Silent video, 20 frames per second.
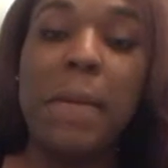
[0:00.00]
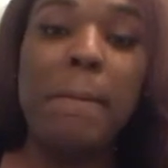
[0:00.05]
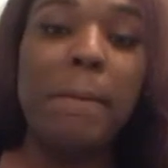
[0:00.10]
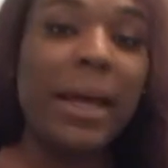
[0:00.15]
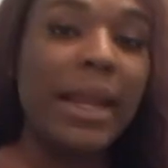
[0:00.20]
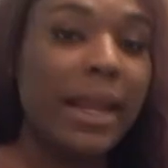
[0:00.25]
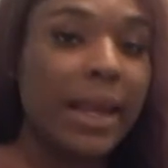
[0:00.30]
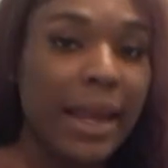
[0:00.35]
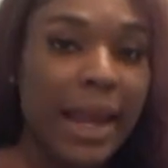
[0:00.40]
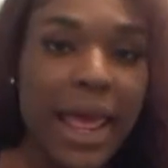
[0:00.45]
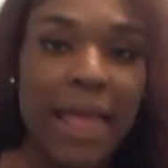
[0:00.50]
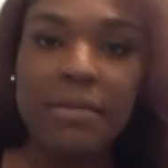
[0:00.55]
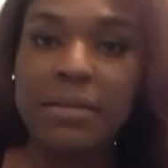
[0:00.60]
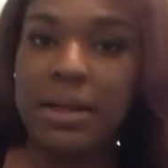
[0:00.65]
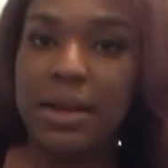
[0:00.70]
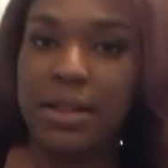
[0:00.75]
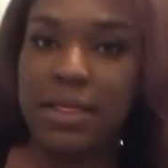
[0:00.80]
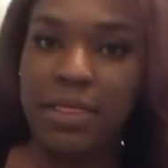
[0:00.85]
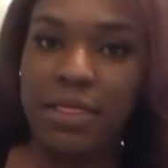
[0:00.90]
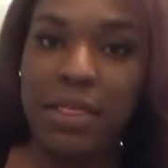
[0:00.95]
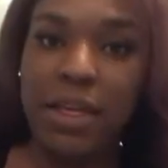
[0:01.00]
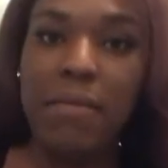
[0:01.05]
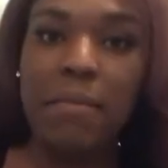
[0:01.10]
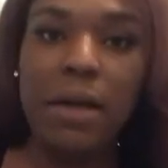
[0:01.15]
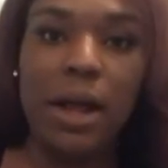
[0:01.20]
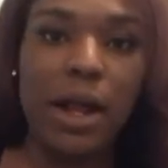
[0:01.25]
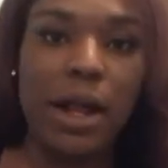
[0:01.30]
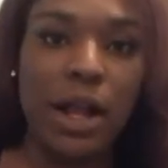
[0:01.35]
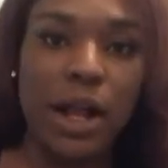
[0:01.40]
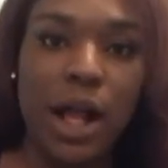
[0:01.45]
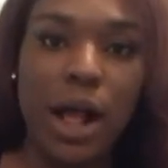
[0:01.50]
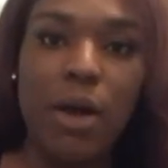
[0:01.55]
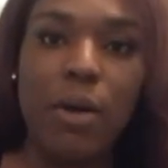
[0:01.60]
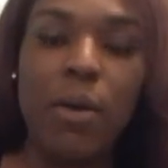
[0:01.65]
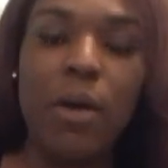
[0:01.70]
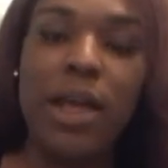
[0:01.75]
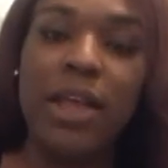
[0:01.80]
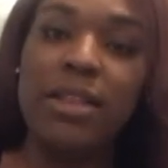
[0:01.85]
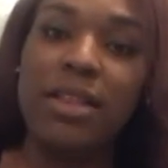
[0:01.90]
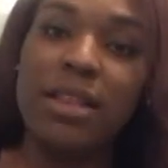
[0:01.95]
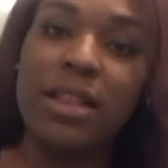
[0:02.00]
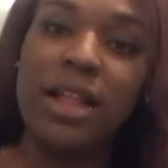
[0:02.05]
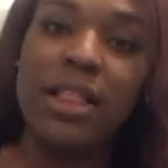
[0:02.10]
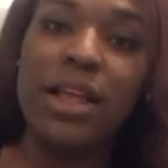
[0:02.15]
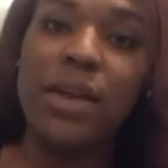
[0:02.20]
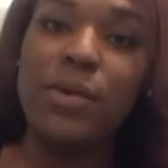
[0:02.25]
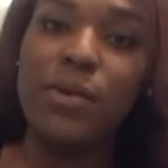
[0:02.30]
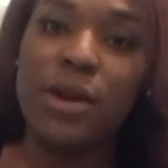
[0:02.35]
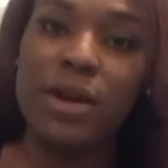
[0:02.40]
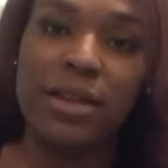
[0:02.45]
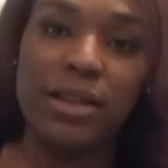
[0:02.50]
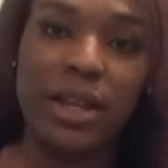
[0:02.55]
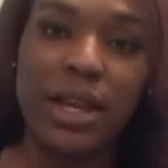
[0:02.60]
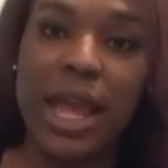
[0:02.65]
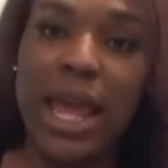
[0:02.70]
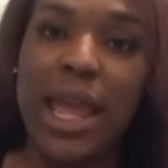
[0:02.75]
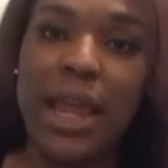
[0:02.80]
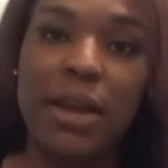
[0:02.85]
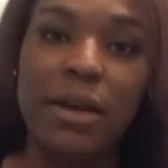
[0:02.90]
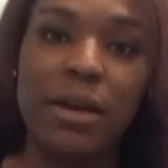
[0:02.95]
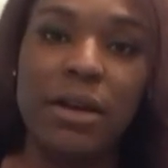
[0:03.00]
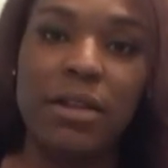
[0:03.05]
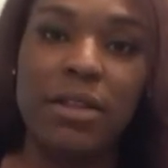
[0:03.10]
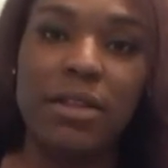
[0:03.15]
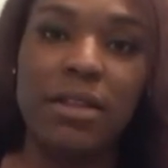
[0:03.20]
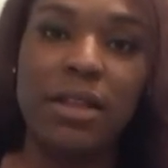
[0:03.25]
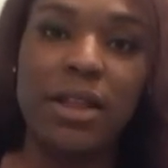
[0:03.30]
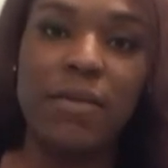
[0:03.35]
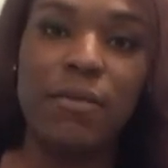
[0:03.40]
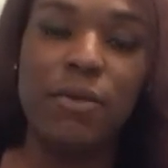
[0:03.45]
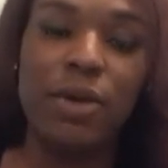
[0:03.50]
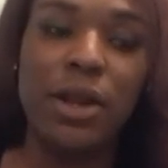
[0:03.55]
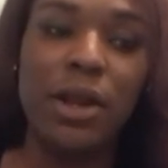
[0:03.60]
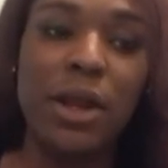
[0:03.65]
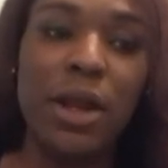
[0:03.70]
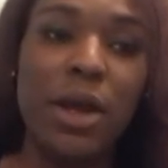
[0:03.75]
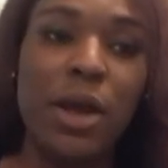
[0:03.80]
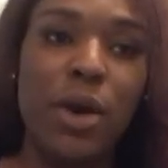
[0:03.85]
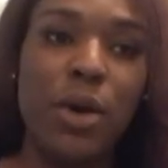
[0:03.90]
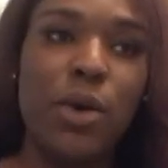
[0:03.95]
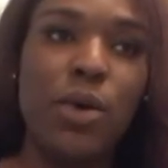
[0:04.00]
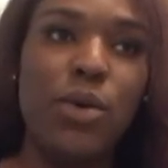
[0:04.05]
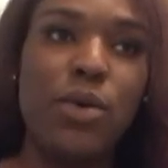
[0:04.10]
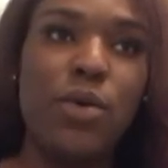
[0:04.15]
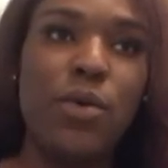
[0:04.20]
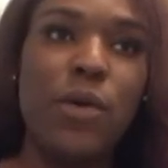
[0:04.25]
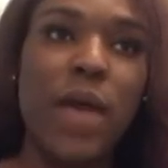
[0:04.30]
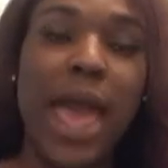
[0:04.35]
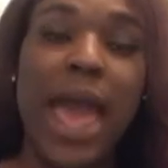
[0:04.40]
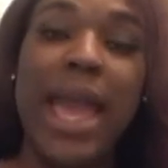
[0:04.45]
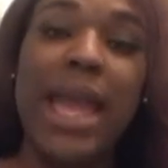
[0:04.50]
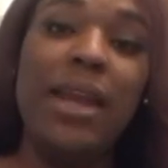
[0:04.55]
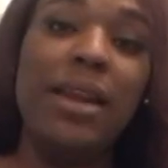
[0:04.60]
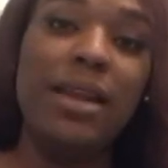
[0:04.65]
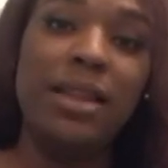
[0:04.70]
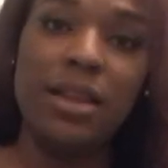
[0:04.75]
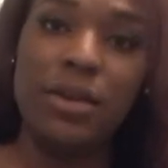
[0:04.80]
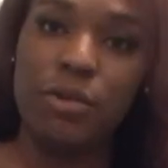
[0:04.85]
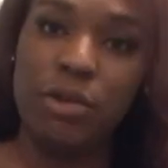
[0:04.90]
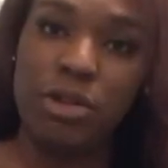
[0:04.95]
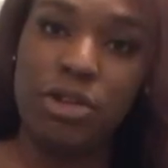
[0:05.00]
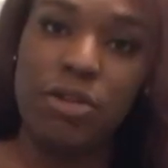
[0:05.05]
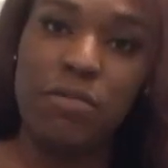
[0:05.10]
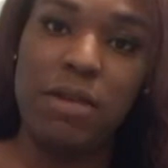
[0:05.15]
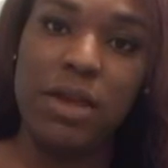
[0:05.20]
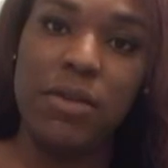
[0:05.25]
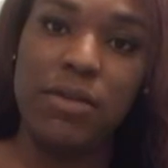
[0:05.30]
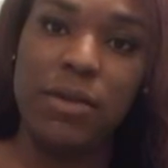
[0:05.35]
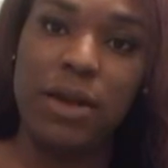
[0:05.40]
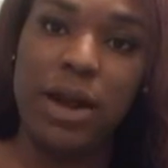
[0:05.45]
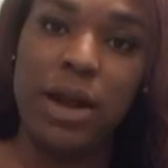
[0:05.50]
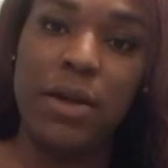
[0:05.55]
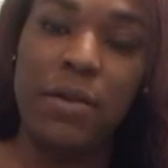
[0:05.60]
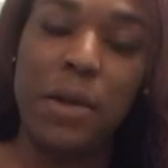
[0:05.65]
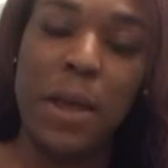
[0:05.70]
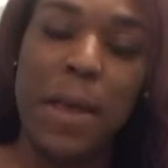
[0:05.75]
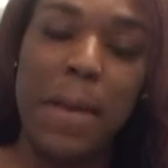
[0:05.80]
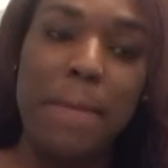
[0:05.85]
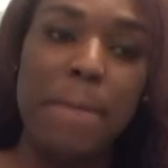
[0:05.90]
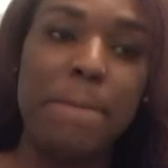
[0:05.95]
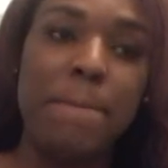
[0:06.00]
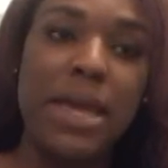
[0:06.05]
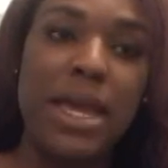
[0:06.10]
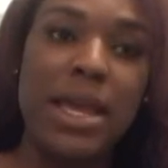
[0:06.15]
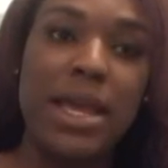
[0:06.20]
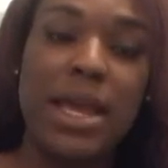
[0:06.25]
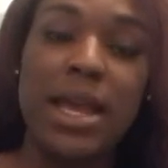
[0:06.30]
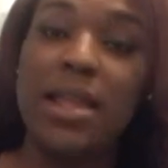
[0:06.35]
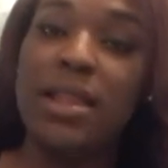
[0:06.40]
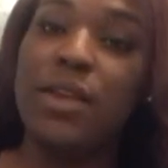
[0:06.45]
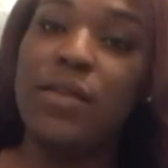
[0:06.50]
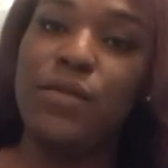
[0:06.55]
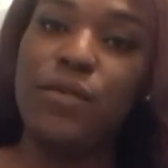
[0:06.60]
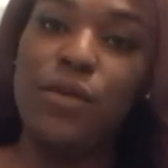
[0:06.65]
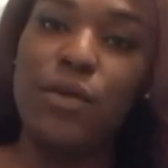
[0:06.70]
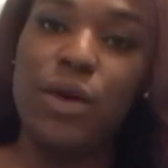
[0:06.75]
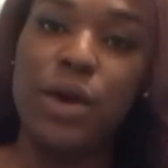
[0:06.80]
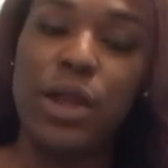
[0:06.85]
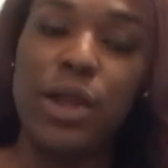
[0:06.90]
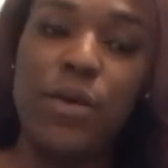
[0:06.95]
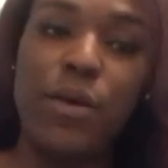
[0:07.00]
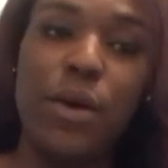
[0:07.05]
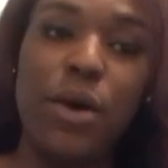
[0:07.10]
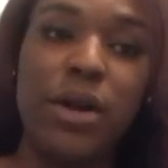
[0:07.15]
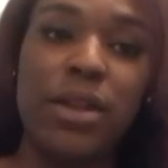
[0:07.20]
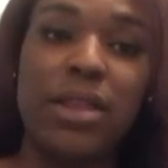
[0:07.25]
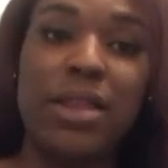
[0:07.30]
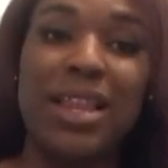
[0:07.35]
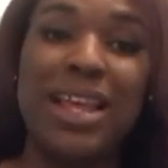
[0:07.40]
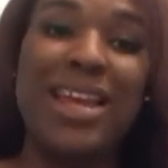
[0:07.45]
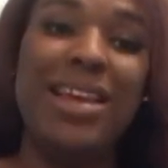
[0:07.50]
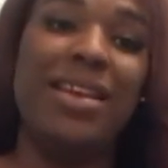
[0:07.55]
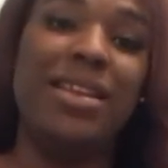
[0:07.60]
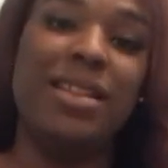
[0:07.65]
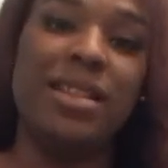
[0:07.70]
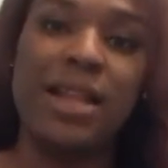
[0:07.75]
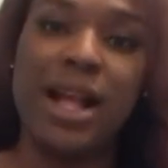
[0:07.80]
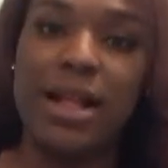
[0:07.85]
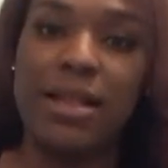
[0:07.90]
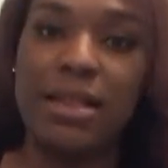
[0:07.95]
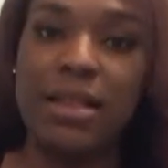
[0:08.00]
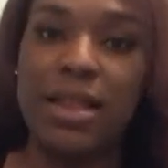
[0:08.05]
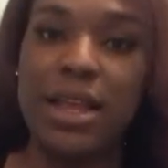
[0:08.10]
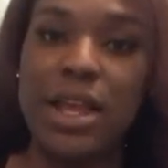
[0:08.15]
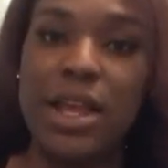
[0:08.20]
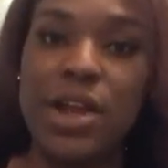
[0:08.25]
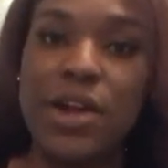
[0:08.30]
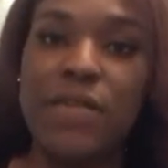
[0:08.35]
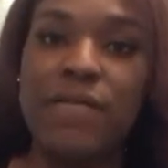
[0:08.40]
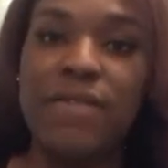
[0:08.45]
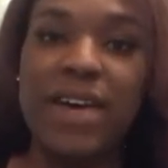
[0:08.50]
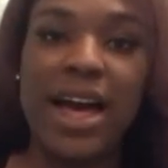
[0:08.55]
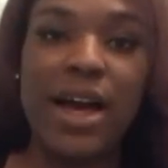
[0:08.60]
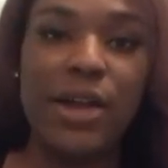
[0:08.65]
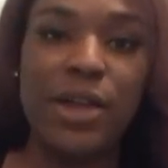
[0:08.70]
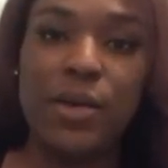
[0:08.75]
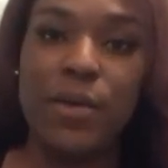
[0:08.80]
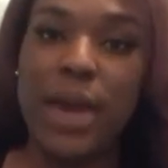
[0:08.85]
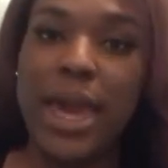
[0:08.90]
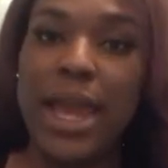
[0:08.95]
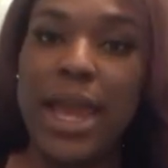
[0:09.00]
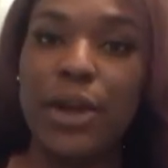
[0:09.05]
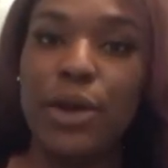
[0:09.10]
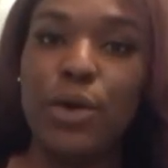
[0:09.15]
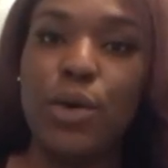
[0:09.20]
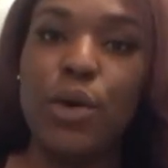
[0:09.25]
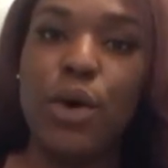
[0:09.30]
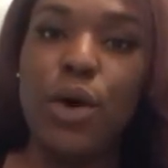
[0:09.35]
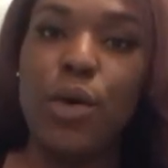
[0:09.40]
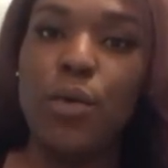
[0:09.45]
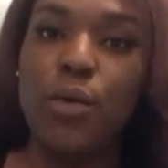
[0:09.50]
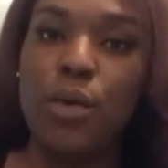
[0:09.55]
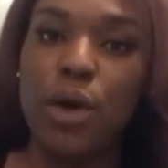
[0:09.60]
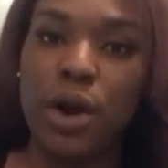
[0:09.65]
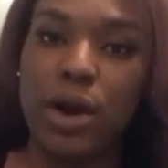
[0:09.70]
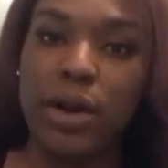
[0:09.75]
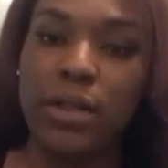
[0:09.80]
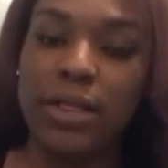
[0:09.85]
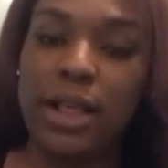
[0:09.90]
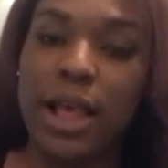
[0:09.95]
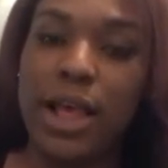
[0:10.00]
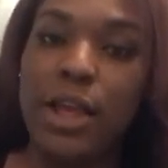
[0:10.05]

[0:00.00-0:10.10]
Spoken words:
but let them go. It's nothing worse than hanging on to someone who A, doesn't want to be around, B, isn't for you, or C, does not see your value and or worth.